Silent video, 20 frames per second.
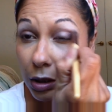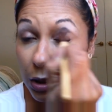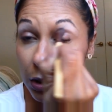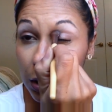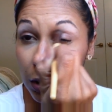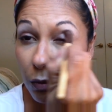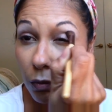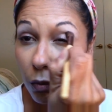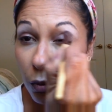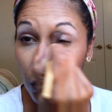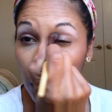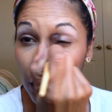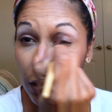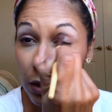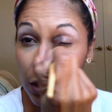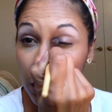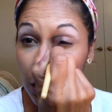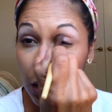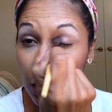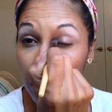So I want
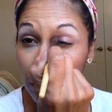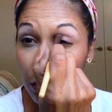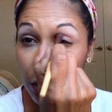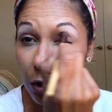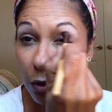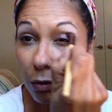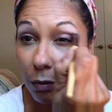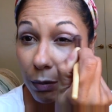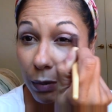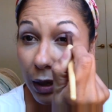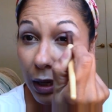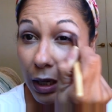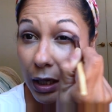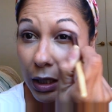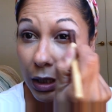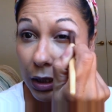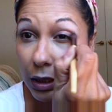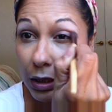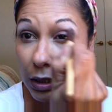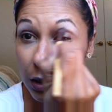to keep the
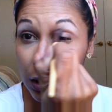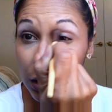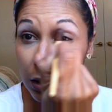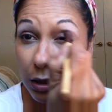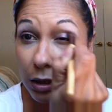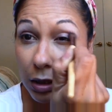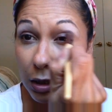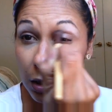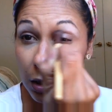opaqueness